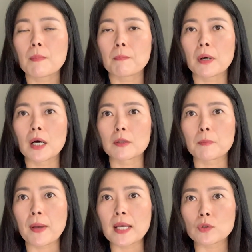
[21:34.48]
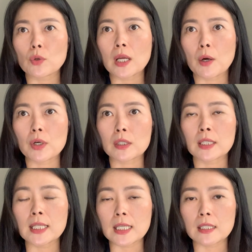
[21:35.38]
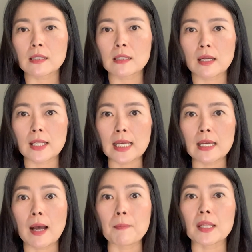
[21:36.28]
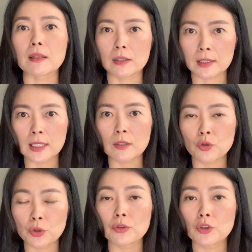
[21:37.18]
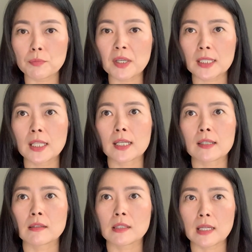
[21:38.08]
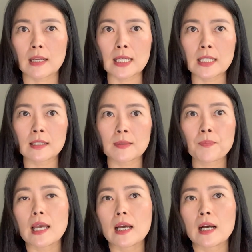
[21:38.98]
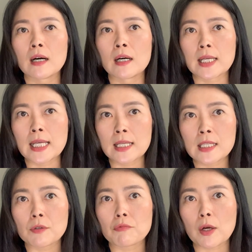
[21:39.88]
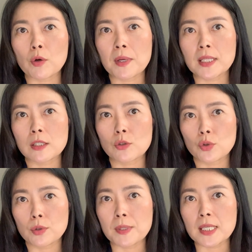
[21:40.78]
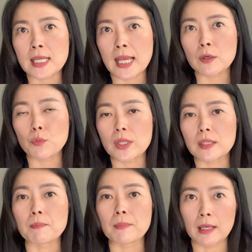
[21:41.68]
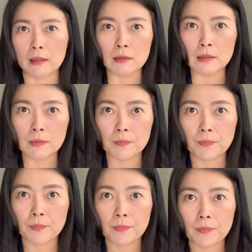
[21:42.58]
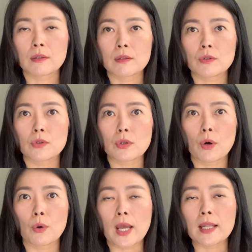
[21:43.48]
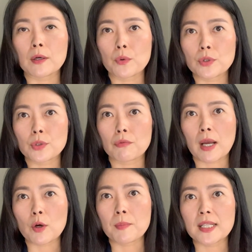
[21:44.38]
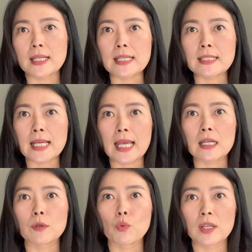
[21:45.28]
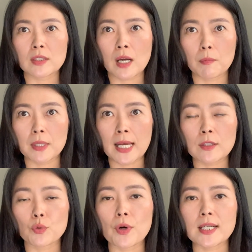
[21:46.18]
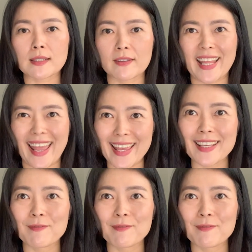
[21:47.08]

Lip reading: But based on our clinical study, the 2 human clinical studies, it is recommended to be taken with meals. And I also recommend intake 1 tablet twice a day.